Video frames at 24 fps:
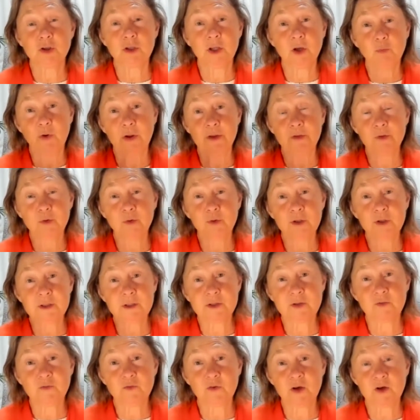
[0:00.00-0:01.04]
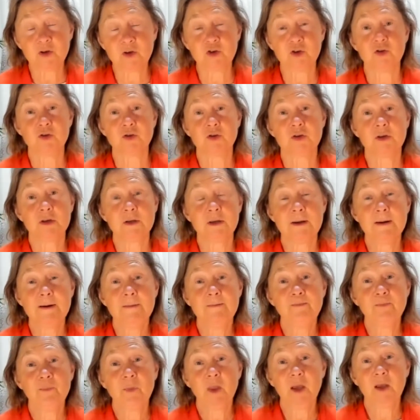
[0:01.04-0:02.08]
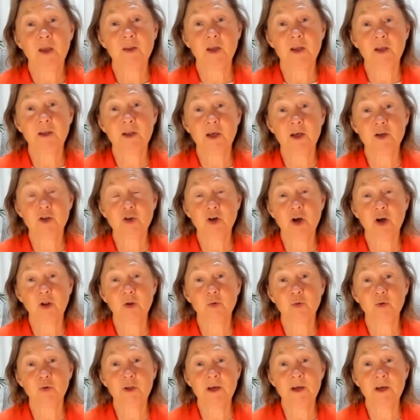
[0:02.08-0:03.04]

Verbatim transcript: They went through these infections in, in their childhood.